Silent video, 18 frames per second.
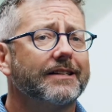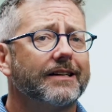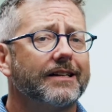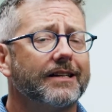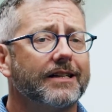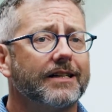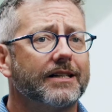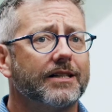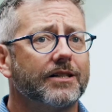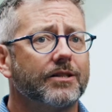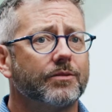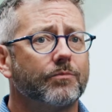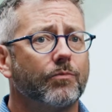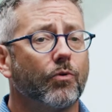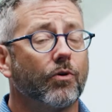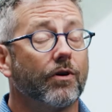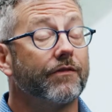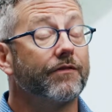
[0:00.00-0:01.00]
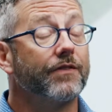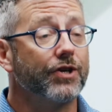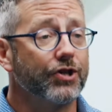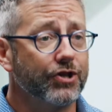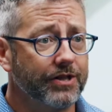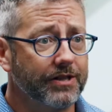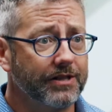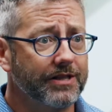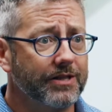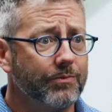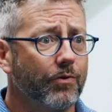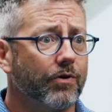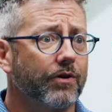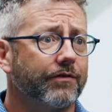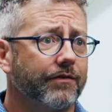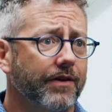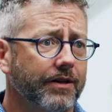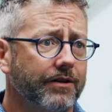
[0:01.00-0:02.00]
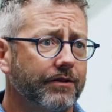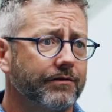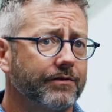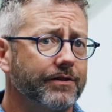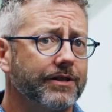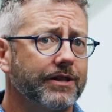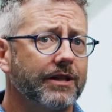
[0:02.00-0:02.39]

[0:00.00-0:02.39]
more efficiently, more effectively,